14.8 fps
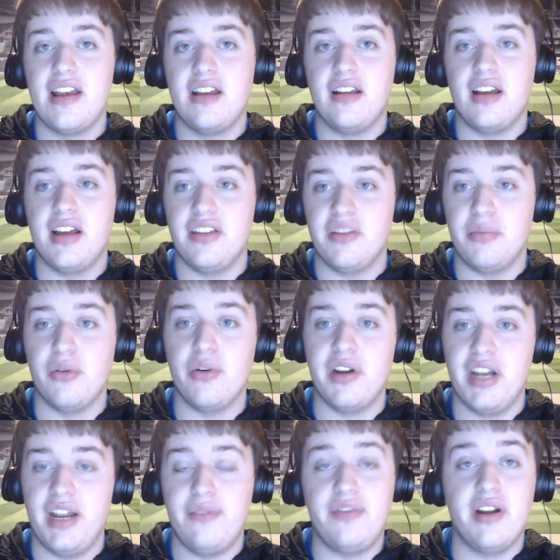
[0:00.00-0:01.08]
uh, the board
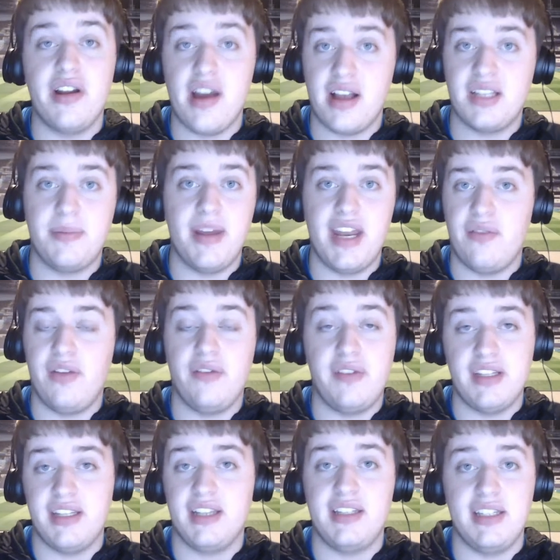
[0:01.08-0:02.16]
if they're not spending
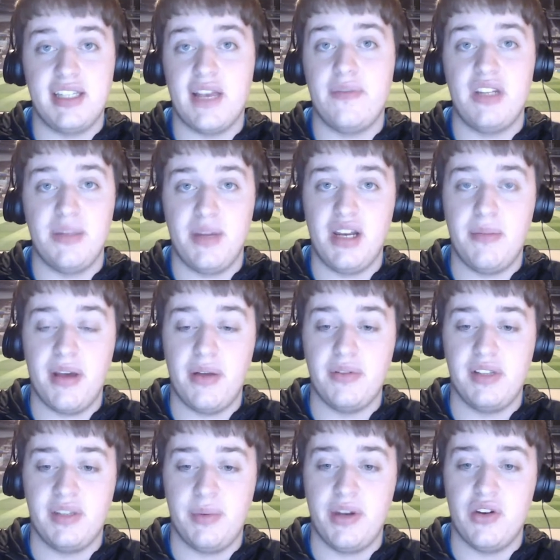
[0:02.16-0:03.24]
fifty, sixty, seventy million pounds
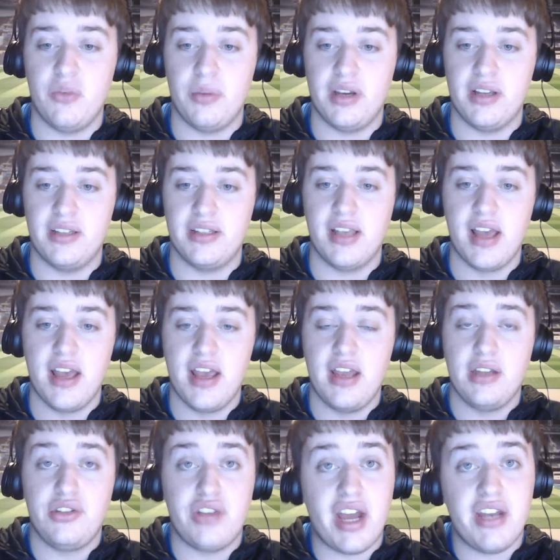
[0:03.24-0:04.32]
this window, because
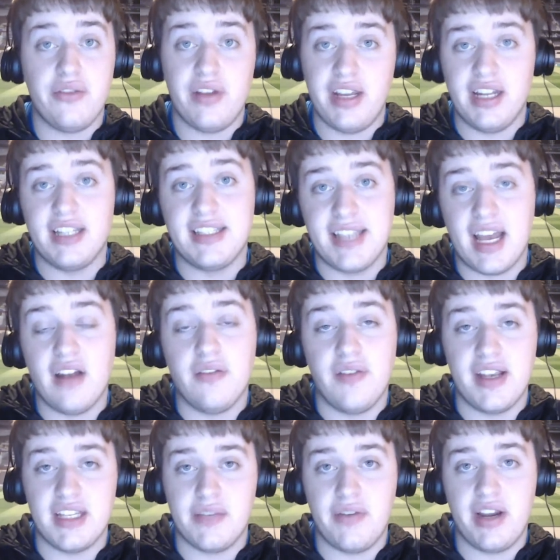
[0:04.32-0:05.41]
January in itself
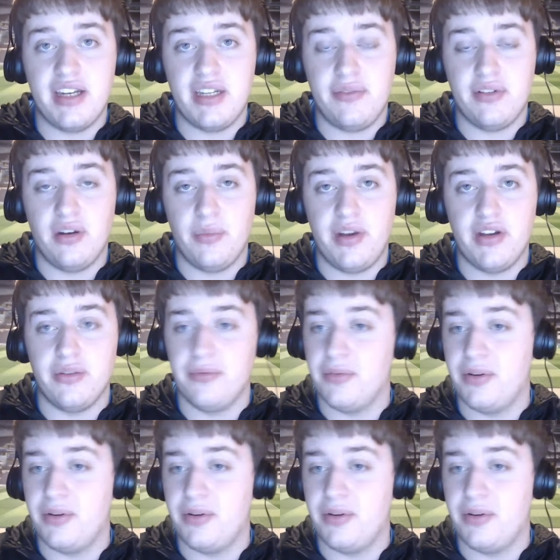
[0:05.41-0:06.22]
is a very difficult window.